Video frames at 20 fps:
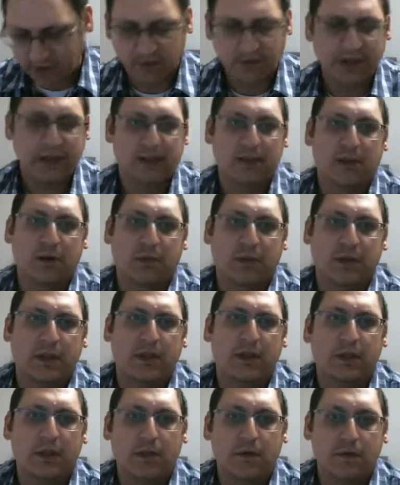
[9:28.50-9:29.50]
get doubled
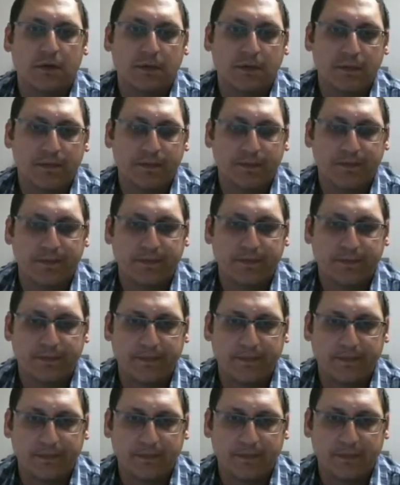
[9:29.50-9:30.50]
into.
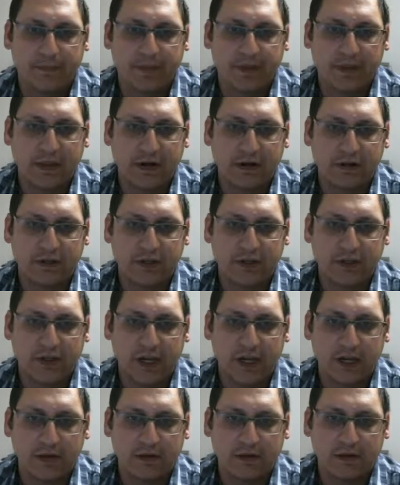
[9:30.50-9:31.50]
But there is a
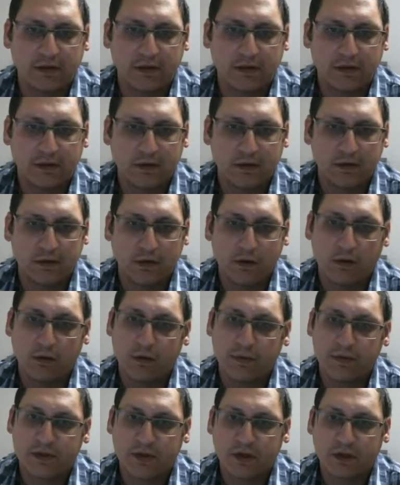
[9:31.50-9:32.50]
chance. Oh,
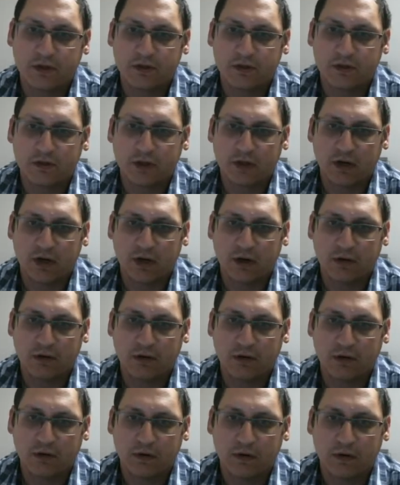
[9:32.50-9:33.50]
Whimsicott's just gonna
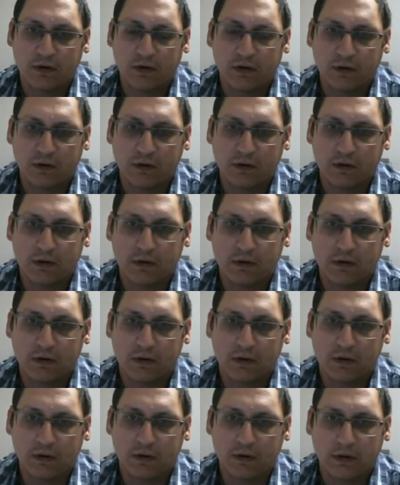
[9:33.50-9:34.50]
Encore.
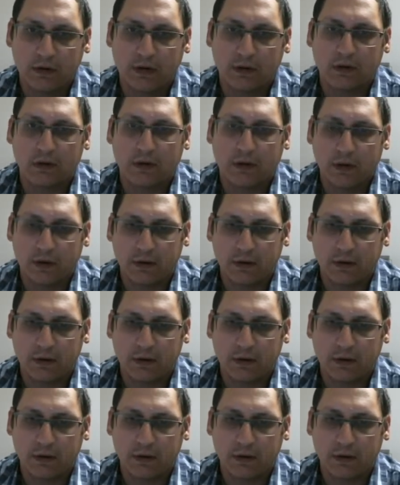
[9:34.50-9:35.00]
Okay.